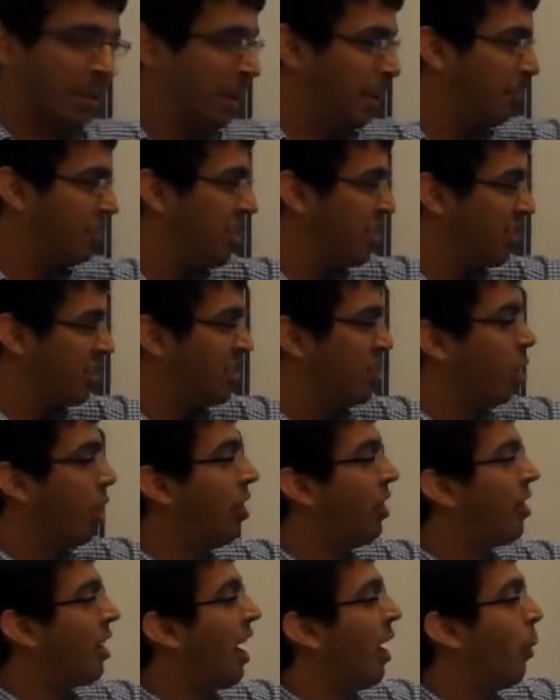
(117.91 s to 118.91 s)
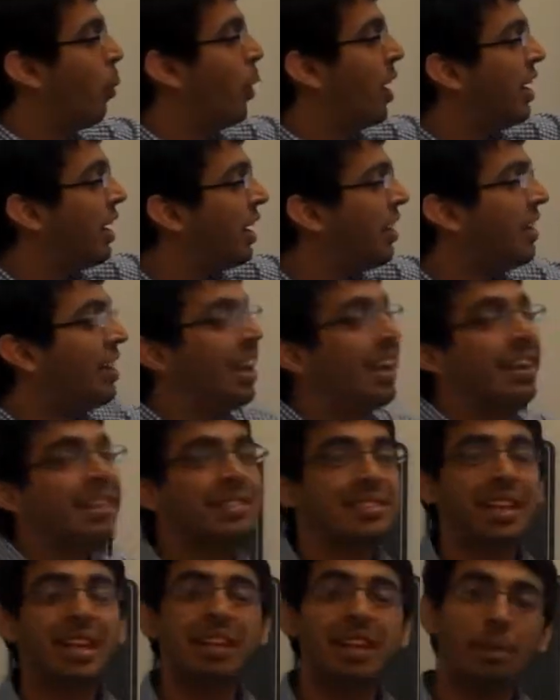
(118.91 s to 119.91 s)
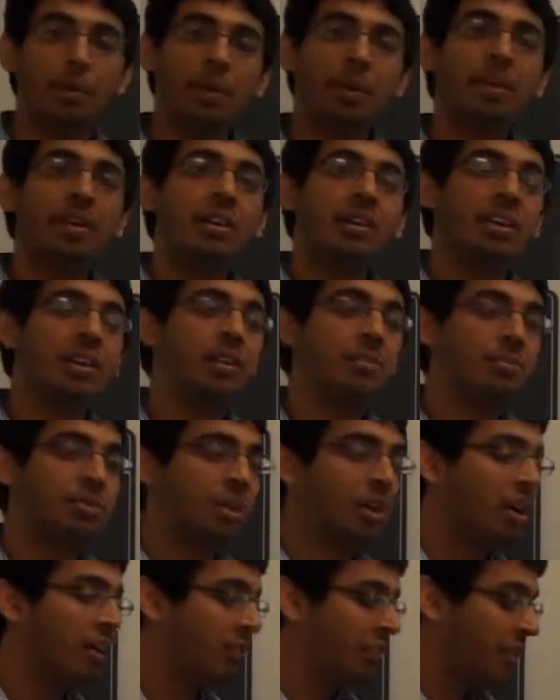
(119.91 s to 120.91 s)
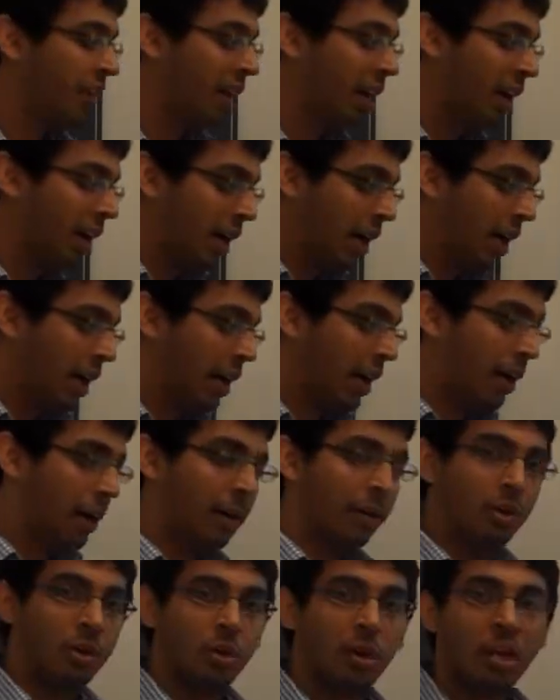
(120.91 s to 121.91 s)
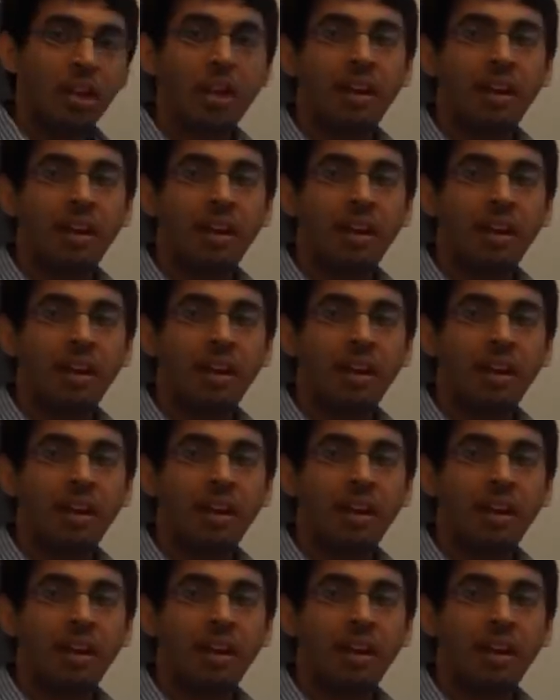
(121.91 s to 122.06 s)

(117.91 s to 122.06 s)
this is not a very realistic number in terms of doing a